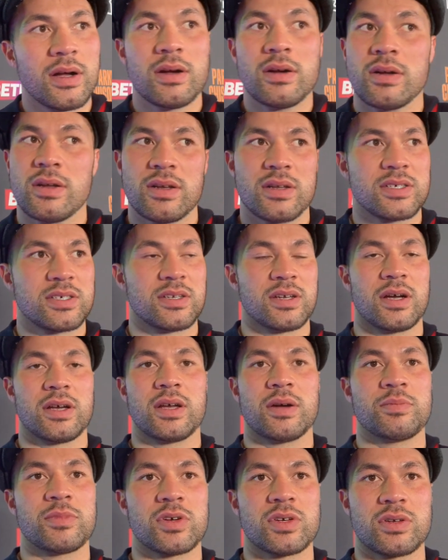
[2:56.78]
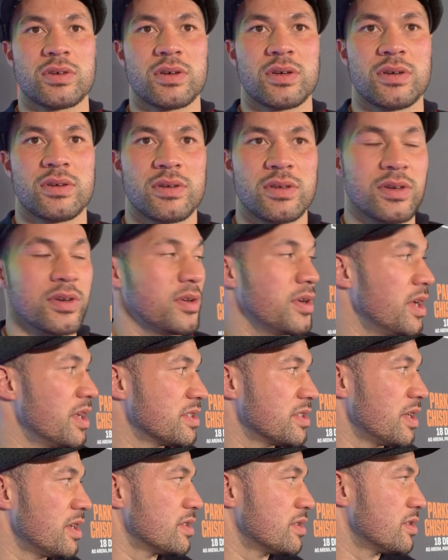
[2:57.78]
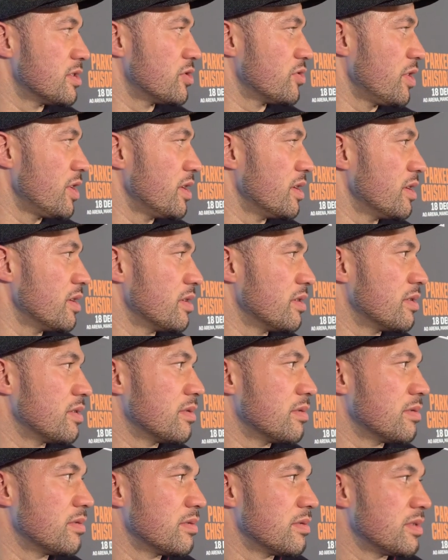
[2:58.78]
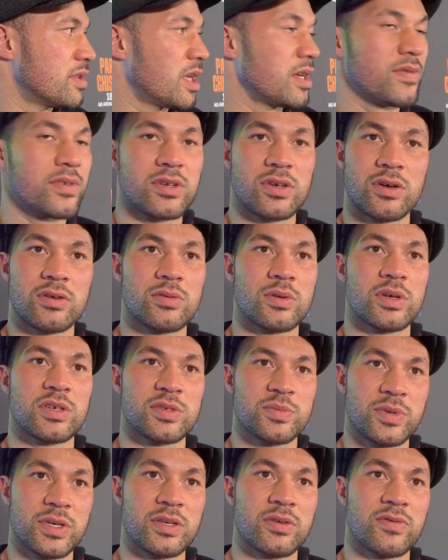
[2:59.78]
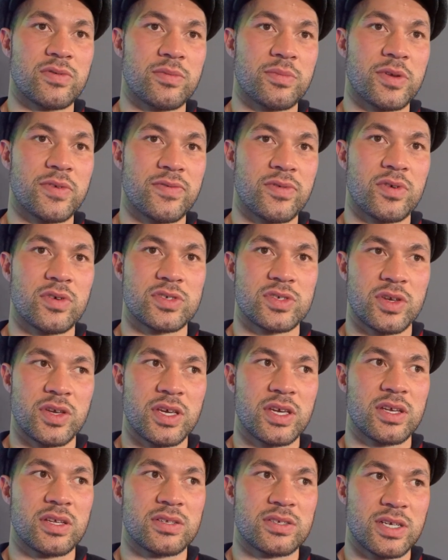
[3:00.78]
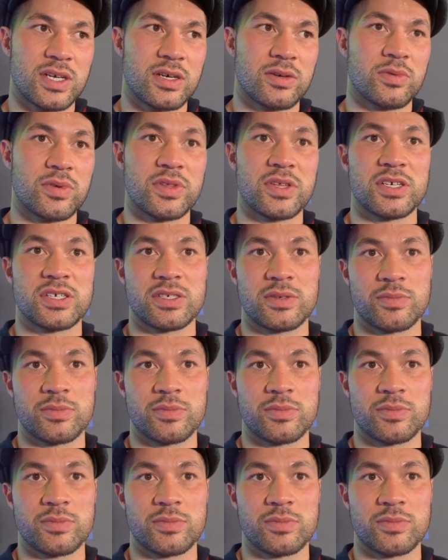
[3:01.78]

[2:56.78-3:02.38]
Oh, listen, I'm not, you know, as a trainer, David Caldwell has been with him before, so he can tell whether he's